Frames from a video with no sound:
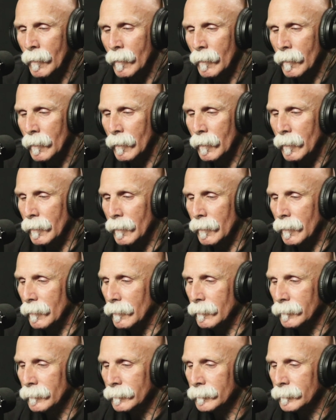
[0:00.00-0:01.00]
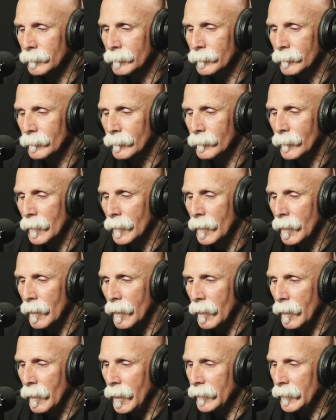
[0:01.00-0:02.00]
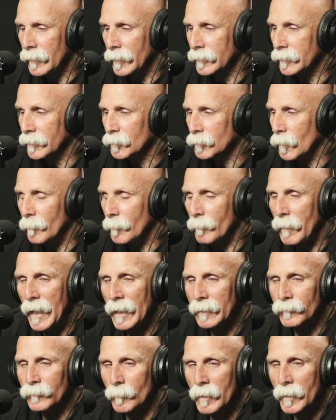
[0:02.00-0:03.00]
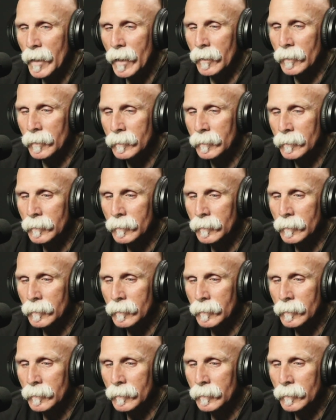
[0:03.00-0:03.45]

And then it just went bad from there.